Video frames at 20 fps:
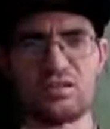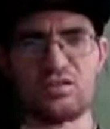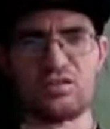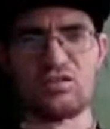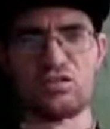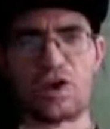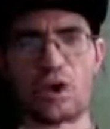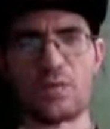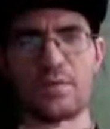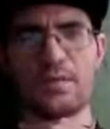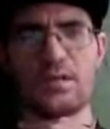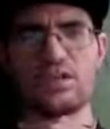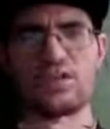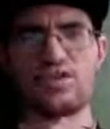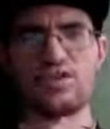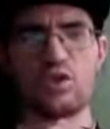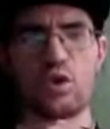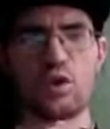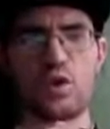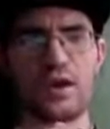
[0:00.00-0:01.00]
so many
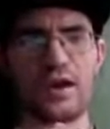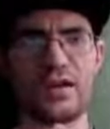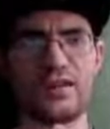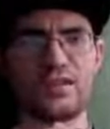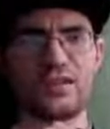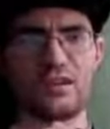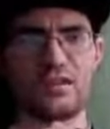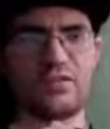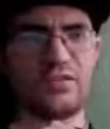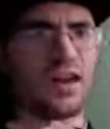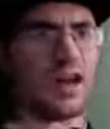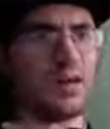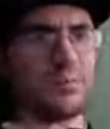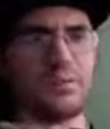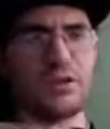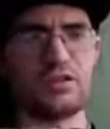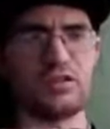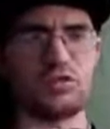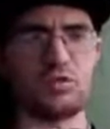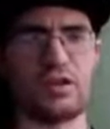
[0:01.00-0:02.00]
stories of how
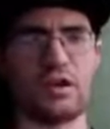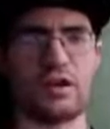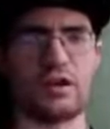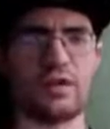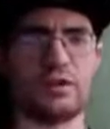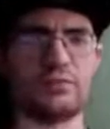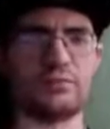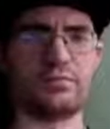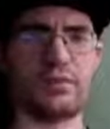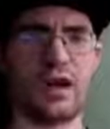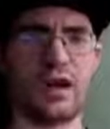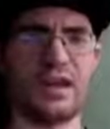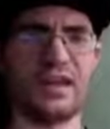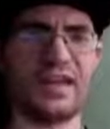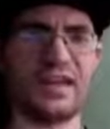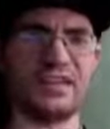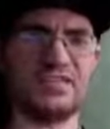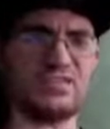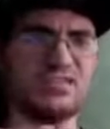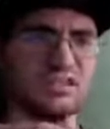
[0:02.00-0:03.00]
much we are
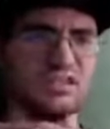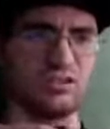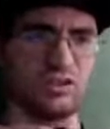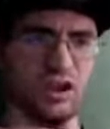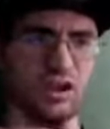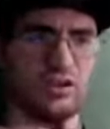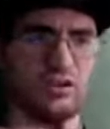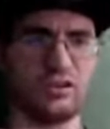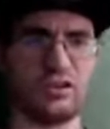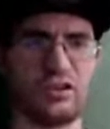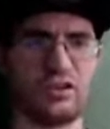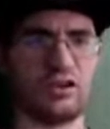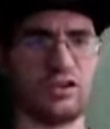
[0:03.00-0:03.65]
against each other.